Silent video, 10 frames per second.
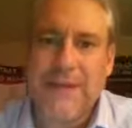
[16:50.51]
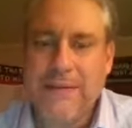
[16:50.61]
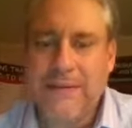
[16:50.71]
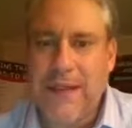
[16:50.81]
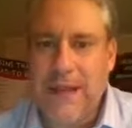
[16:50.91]

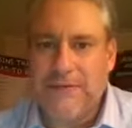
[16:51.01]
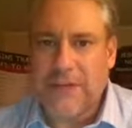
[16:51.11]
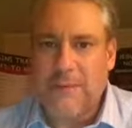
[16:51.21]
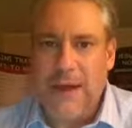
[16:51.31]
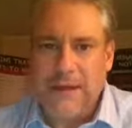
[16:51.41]
that they have to
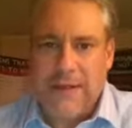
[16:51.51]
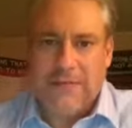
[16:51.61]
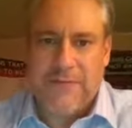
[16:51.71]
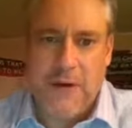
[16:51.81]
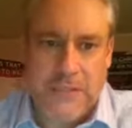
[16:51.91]
come out of
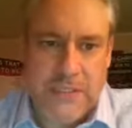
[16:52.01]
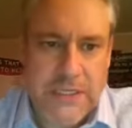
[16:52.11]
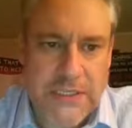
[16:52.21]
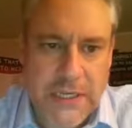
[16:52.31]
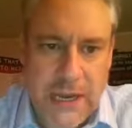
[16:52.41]
that false
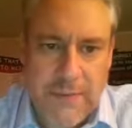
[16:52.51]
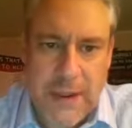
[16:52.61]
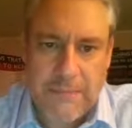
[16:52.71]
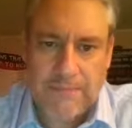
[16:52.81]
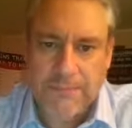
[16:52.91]
teaching. Amen.